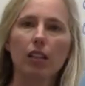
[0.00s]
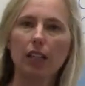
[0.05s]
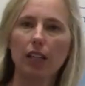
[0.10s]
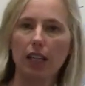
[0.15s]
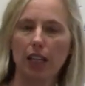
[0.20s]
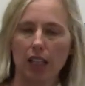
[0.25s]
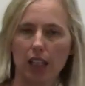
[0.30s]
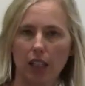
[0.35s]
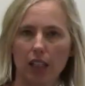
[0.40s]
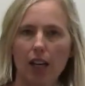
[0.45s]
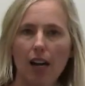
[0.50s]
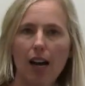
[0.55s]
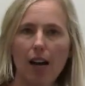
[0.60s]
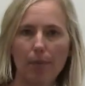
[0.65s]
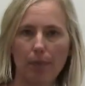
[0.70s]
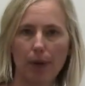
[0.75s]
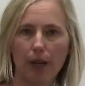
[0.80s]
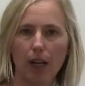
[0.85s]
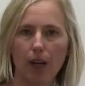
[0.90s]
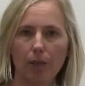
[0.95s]
and a
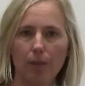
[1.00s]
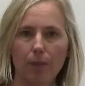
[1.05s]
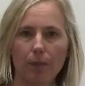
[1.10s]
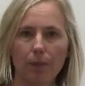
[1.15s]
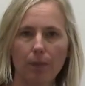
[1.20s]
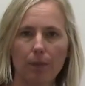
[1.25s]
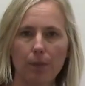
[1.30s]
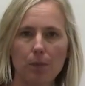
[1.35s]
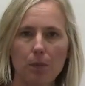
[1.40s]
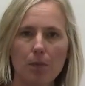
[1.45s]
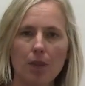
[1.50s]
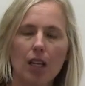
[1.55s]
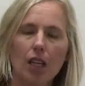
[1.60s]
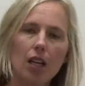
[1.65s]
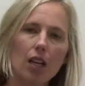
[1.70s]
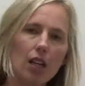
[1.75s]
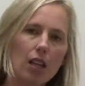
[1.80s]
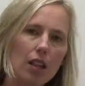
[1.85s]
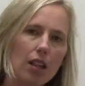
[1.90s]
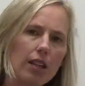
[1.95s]
compound.
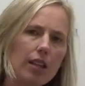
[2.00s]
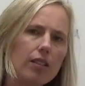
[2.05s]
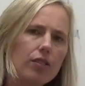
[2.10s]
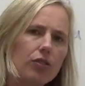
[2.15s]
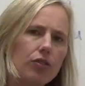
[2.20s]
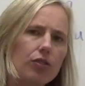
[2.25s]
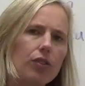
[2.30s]
These